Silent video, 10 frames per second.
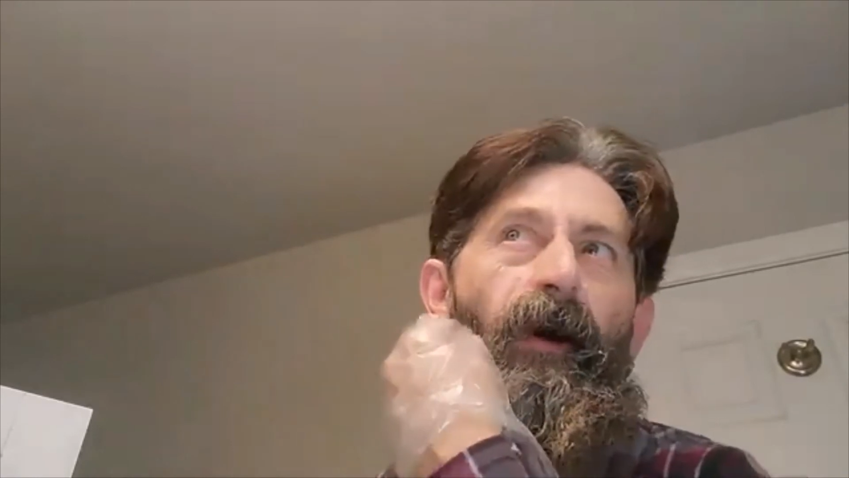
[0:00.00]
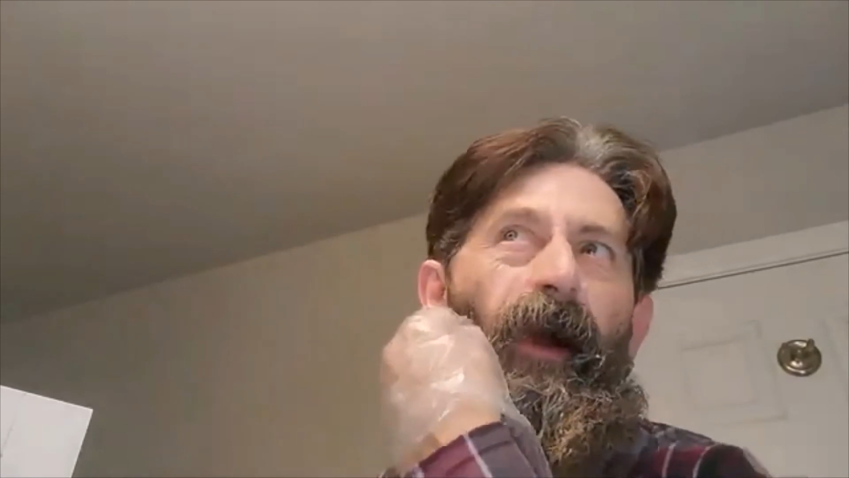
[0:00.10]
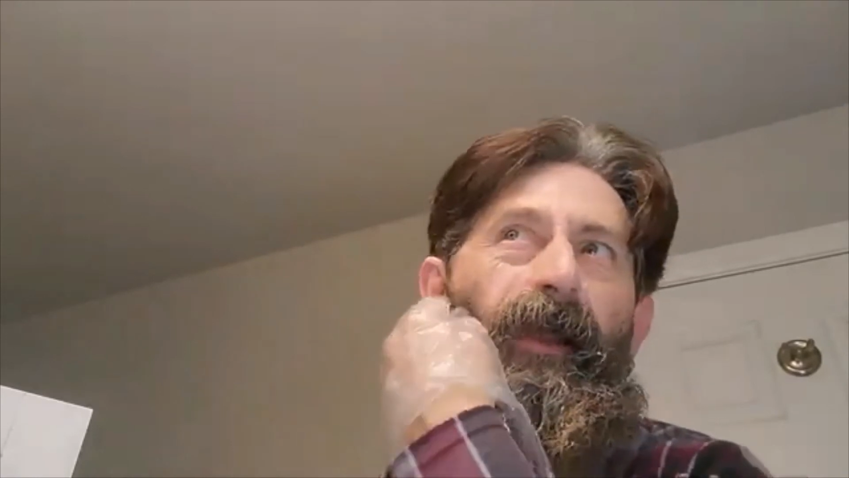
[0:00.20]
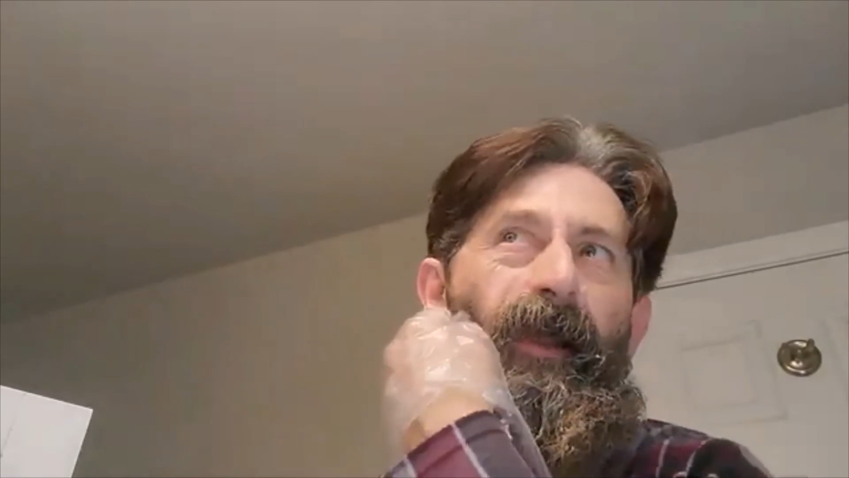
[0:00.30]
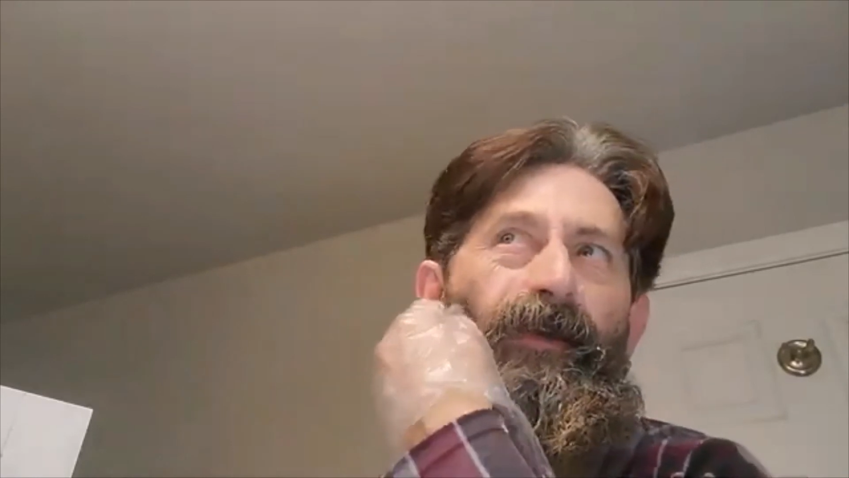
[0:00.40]

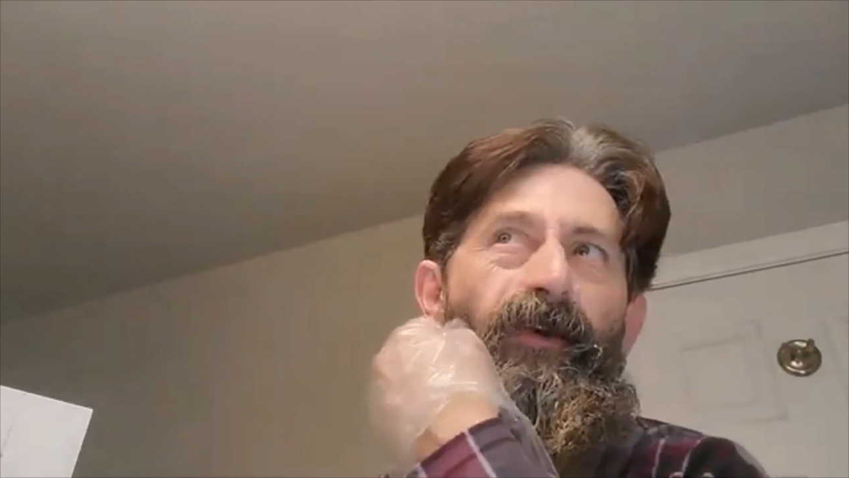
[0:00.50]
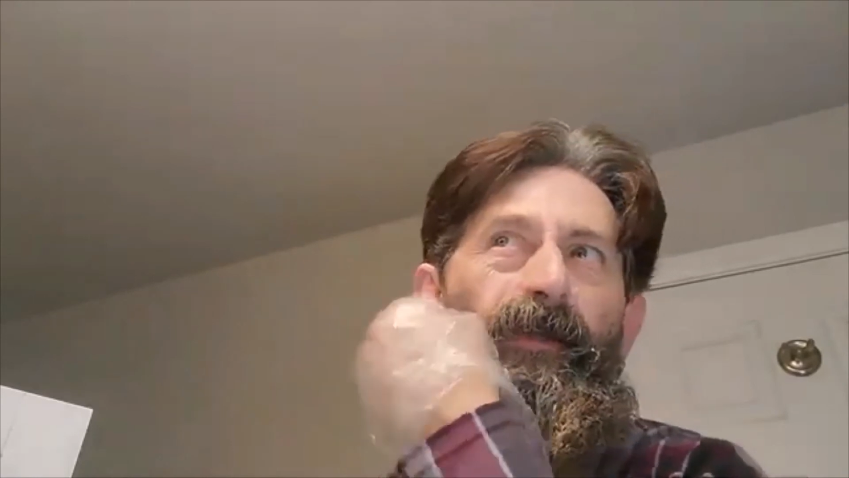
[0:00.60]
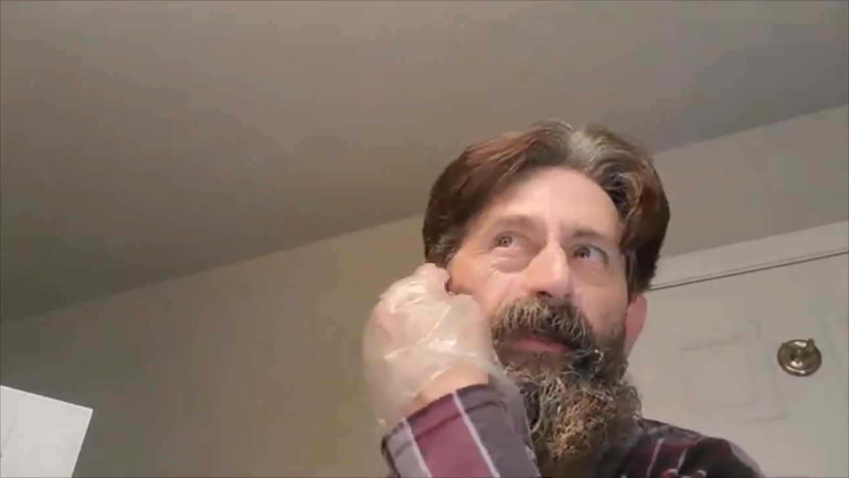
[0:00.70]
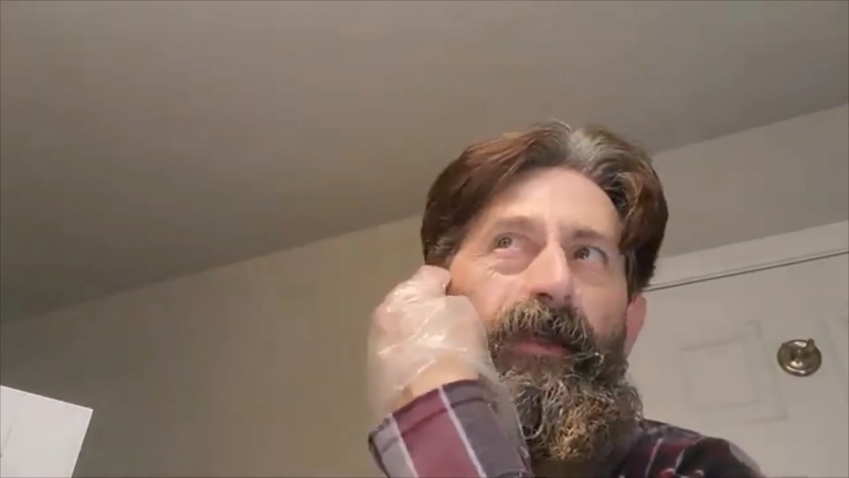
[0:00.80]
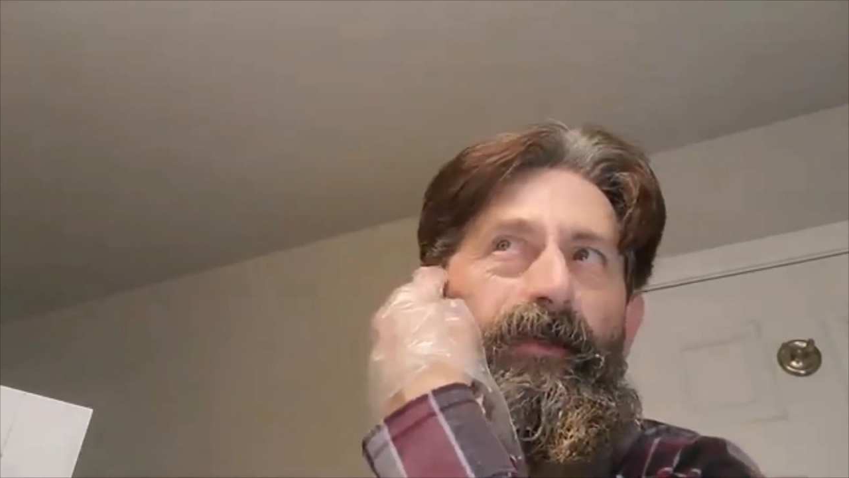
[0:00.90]
I actually
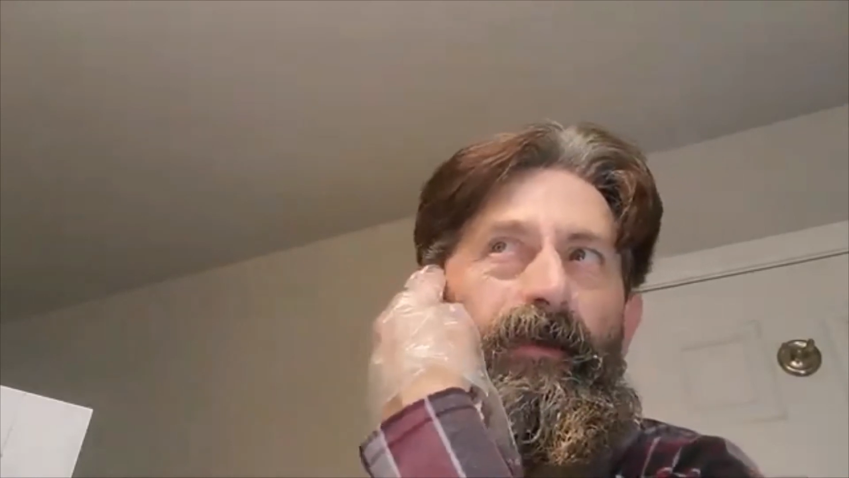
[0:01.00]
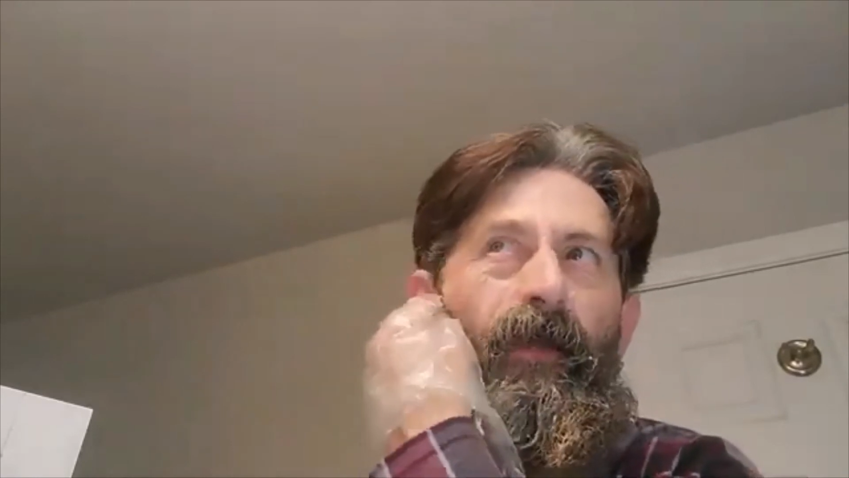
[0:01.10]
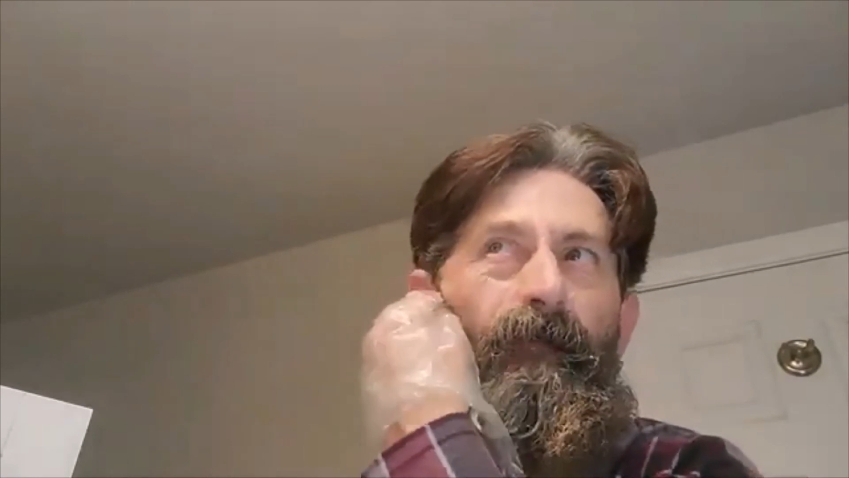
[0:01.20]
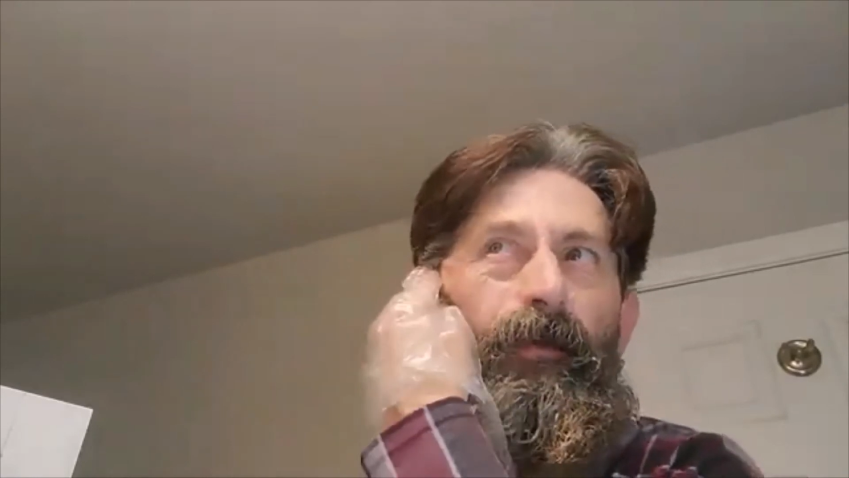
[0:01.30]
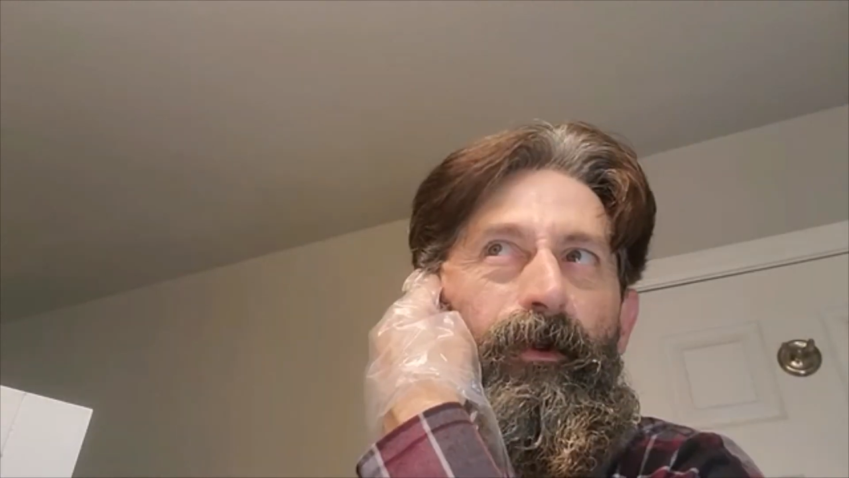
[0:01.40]
think the
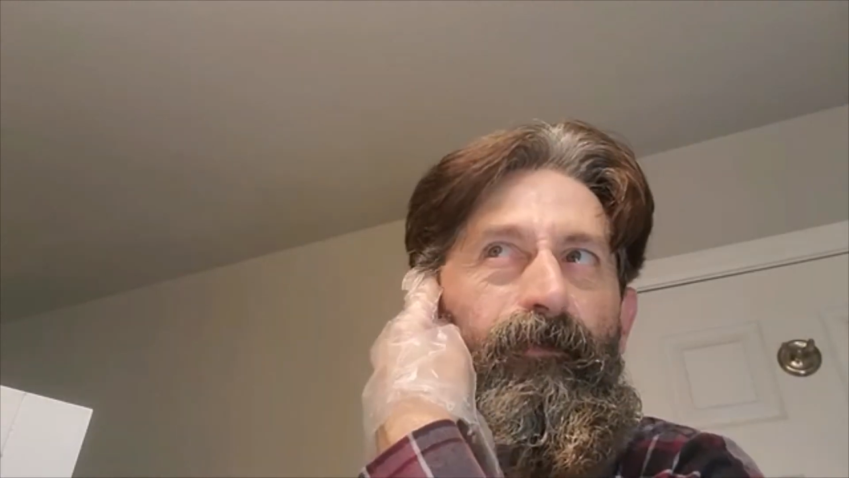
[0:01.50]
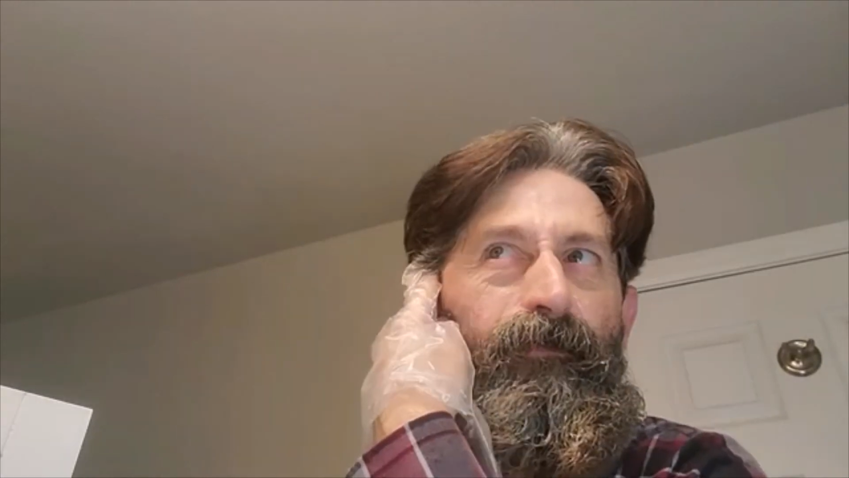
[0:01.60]
glove works